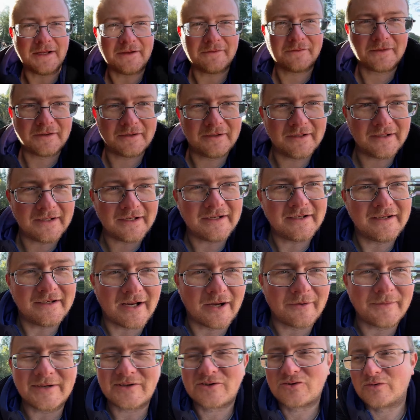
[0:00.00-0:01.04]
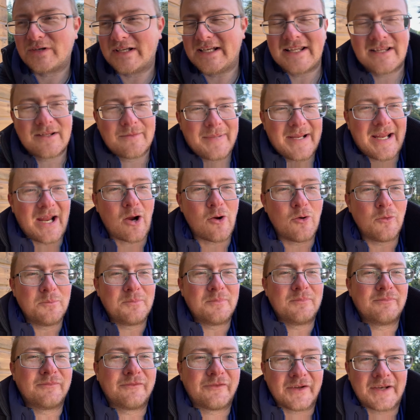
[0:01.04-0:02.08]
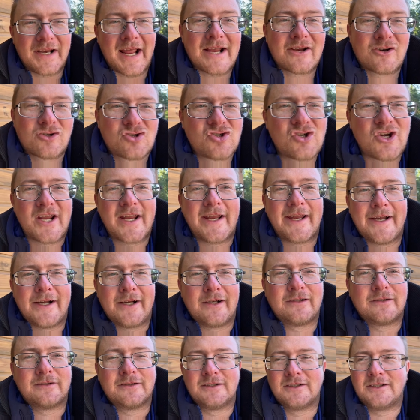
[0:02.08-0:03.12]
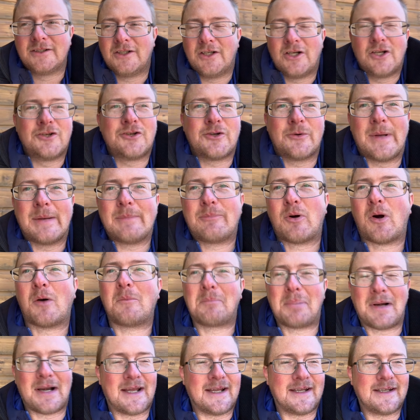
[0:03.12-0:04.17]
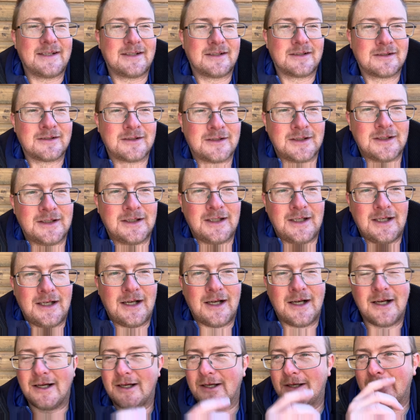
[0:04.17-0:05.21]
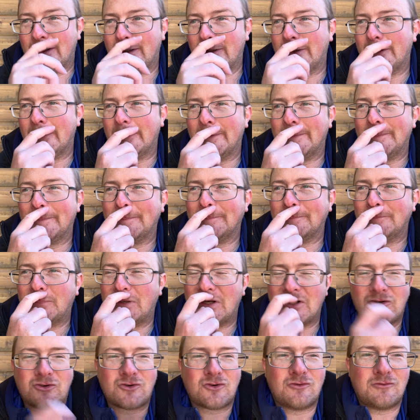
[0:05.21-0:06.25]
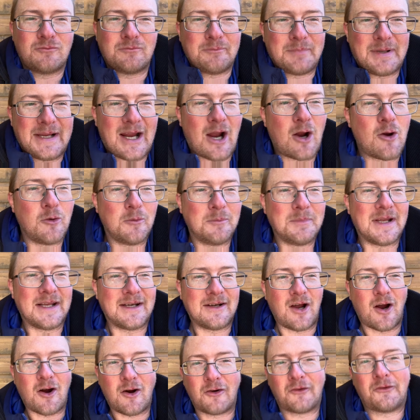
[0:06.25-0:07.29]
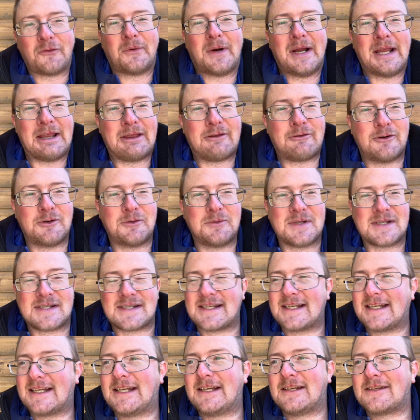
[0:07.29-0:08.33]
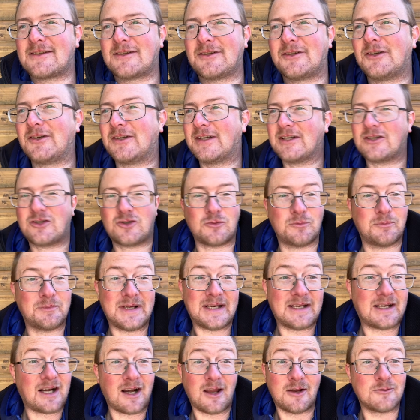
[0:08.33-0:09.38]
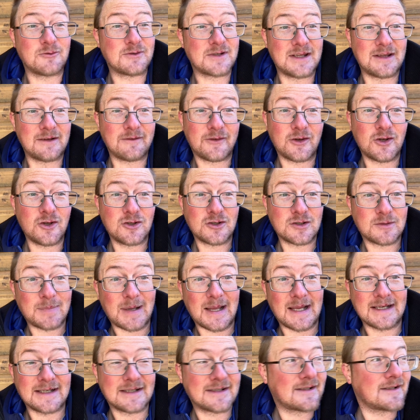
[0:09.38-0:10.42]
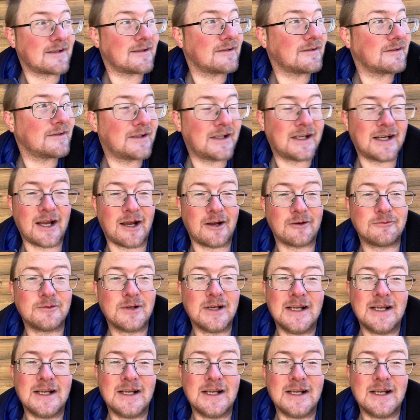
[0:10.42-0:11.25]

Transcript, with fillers: if the, you know, it should either be open for next year and do it properly, um, it shouldn't be opening halfway through the season and it shouldn't be closed in the first place, you know.